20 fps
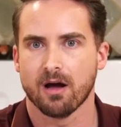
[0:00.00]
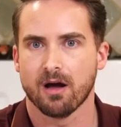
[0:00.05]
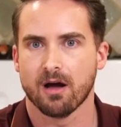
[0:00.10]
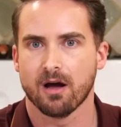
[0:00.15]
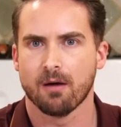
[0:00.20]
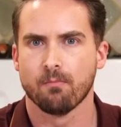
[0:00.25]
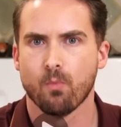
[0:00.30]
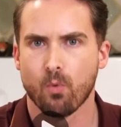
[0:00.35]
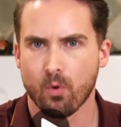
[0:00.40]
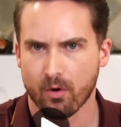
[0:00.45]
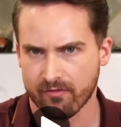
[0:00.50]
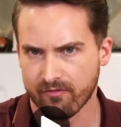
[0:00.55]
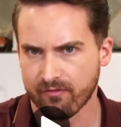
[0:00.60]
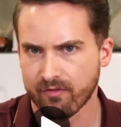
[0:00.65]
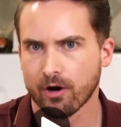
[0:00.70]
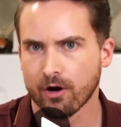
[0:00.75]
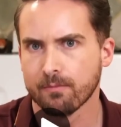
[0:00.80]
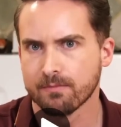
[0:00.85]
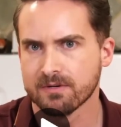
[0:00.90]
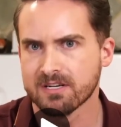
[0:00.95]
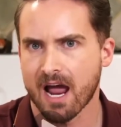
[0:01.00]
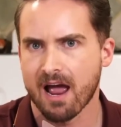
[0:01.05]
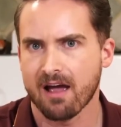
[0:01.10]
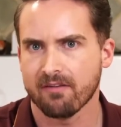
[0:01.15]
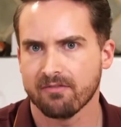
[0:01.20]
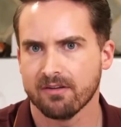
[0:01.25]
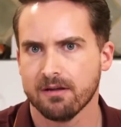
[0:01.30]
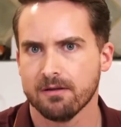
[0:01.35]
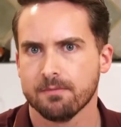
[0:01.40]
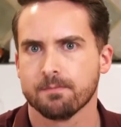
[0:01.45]
more firm
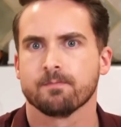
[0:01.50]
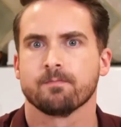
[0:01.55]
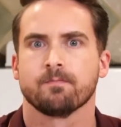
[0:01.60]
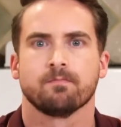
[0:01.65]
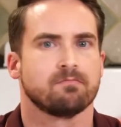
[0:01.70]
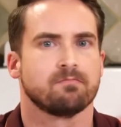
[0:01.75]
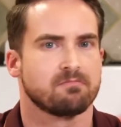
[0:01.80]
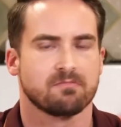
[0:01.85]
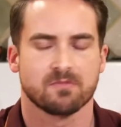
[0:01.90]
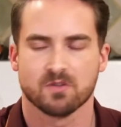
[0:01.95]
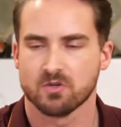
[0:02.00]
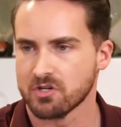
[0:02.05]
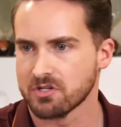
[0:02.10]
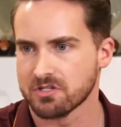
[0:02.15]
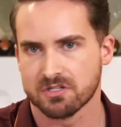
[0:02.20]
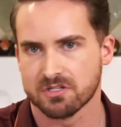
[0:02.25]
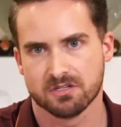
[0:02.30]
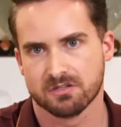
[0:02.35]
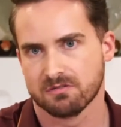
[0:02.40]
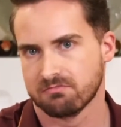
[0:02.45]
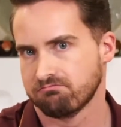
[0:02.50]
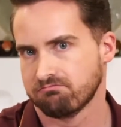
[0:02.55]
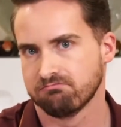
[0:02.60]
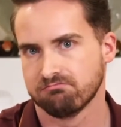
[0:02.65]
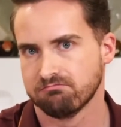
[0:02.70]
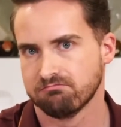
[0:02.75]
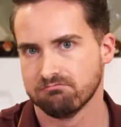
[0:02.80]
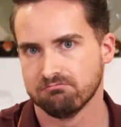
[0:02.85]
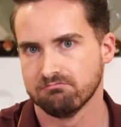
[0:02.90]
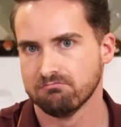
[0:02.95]
taffy, just
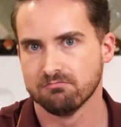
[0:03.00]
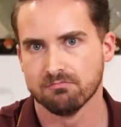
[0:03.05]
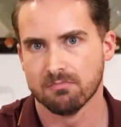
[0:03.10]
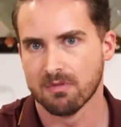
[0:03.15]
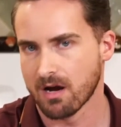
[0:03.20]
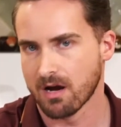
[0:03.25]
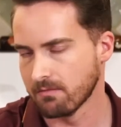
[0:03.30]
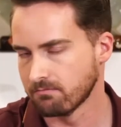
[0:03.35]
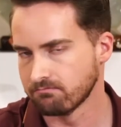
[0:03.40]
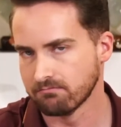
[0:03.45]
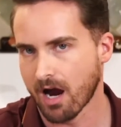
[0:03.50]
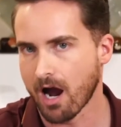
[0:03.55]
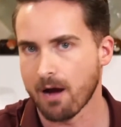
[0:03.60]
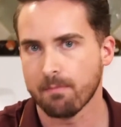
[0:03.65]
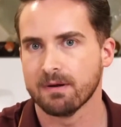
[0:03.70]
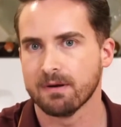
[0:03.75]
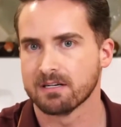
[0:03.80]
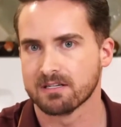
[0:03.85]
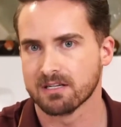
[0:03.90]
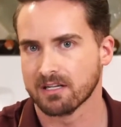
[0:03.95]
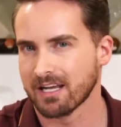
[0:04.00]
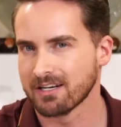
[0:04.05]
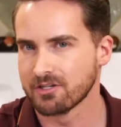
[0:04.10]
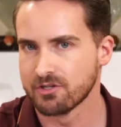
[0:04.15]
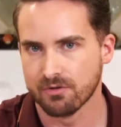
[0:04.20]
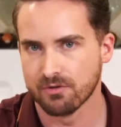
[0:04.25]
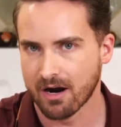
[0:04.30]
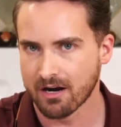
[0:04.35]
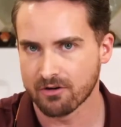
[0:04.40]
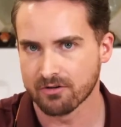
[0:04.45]
up it to like
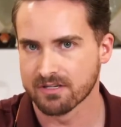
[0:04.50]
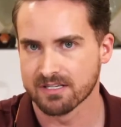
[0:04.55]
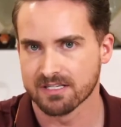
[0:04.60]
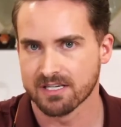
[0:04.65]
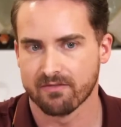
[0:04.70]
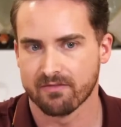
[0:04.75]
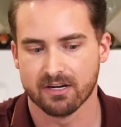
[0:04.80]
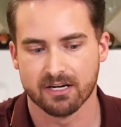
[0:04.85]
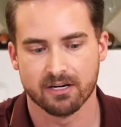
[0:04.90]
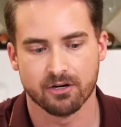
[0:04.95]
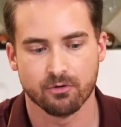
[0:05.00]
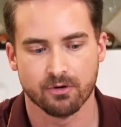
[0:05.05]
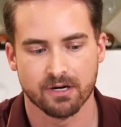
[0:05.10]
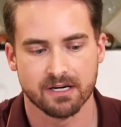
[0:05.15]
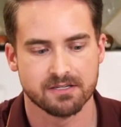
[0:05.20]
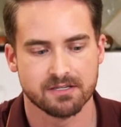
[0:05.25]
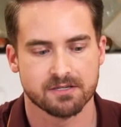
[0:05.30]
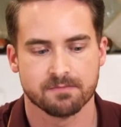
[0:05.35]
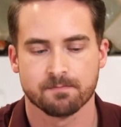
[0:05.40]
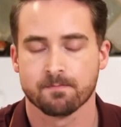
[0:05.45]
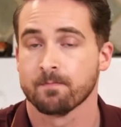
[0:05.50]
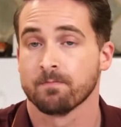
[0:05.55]
270 degrees.